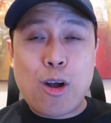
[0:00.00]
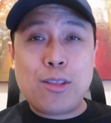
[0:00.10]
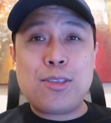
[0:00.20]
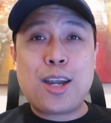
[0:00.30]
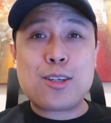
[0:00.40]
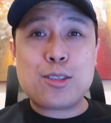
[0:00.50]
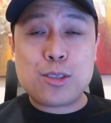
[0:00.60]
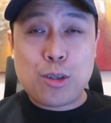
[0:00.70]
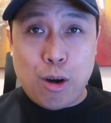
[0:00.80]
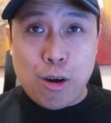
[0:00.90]

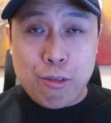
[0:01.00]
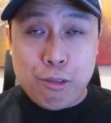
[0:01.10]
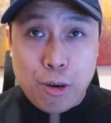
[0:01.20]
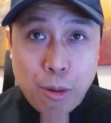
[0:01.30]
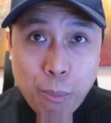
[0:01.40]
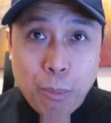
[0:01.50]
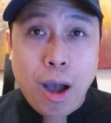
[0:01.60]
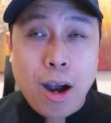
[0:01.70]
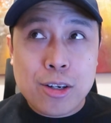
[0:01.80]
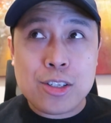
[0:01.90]
context of
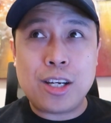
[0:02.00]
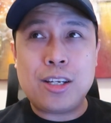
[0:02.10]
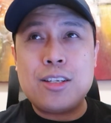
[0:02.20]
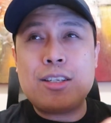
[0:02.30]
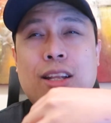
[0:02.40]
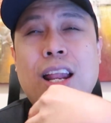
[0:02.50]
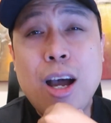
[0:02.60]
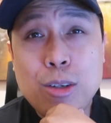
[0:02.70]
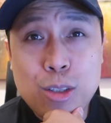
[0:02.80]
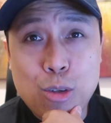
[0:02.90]
blockchain is it
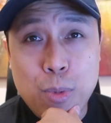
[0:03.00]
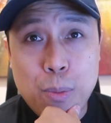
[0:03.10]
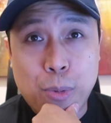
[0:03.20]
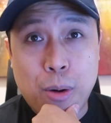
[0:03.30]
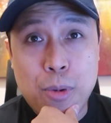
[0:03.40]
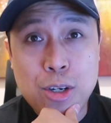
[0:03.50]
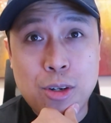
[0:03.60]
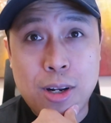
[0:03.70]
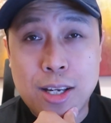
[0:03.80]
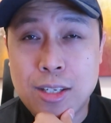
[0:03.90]
allows it to be
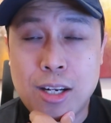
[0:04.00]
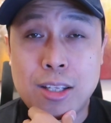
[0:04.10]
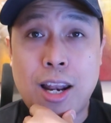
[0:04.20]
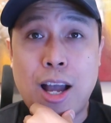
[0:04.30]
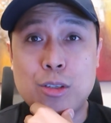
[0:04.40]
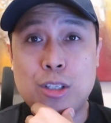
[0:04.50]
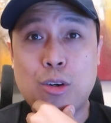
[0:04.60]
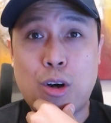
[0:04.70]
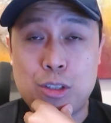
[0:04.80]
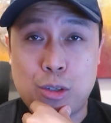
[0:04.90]
permissionless, and it allows
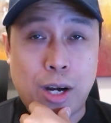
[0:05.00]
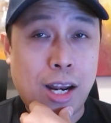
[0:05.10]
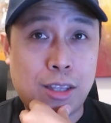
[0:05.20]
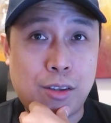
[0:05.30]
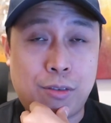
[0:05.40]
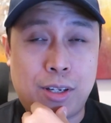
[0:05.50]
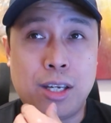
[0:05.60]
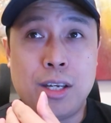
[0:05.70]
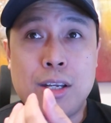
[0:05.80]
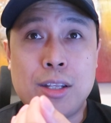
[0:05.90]
it also
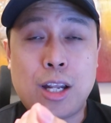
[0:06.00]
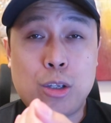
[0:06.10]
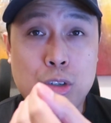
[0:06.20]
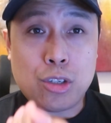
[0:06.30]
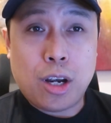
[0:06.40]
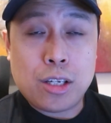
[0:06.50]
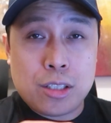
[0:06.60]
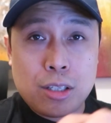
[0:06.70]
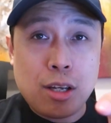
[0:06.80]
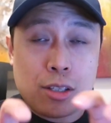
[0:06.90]
relatively that you
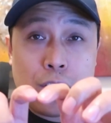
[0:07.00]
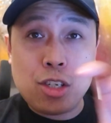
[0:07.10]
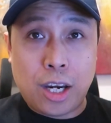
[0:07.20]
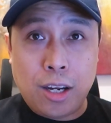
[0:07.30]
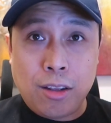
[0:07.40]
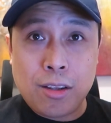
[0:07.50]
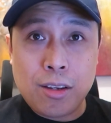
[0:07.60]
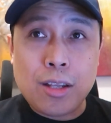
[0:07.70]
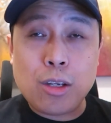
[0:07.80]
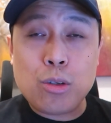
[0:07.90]
trust the chain,
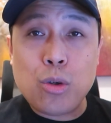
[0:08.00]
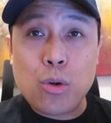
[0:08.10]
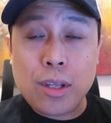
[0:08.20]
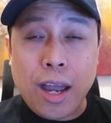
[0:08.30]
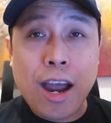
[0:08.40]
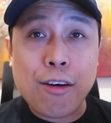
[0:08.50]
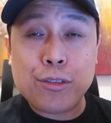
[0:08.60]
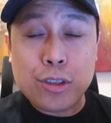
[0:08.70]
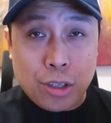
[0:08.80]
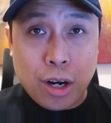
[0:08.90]
that you don't
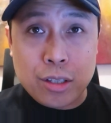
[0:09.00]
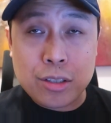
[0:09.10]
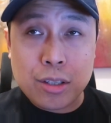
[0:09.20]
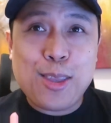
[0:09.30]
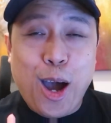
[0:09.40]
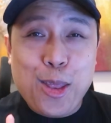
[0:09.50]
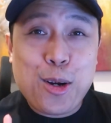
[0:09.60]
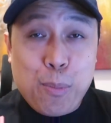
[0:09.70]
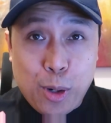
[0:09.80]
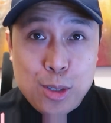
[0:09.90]
have to trust the
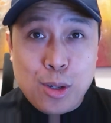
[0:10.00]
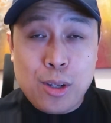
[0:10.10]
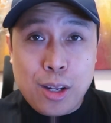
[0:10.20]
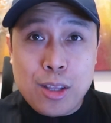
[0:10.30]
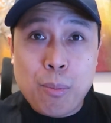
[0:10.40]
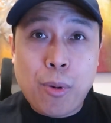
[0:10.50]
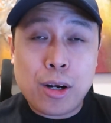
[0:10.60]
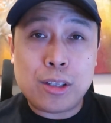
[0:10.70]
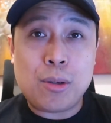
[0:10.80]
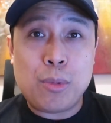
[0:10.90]
other person in the
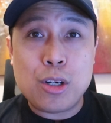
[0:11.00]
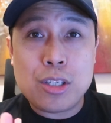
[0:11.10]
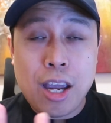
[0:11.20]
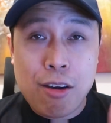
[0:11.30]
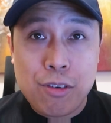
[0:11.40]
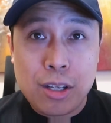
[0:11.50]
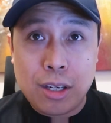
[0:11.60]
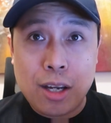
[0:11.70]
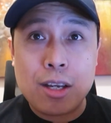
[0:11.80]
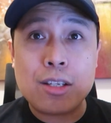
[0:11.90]
party because
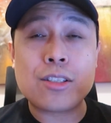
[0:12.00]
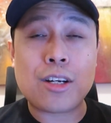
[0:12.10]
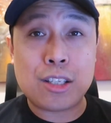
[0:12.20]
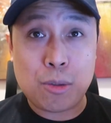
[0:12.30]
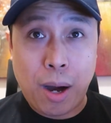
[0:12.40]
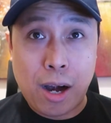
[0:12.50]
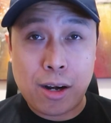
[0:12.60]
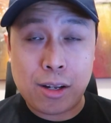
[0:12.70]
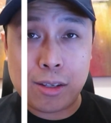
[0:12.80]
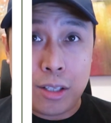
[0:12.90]
everything is transparent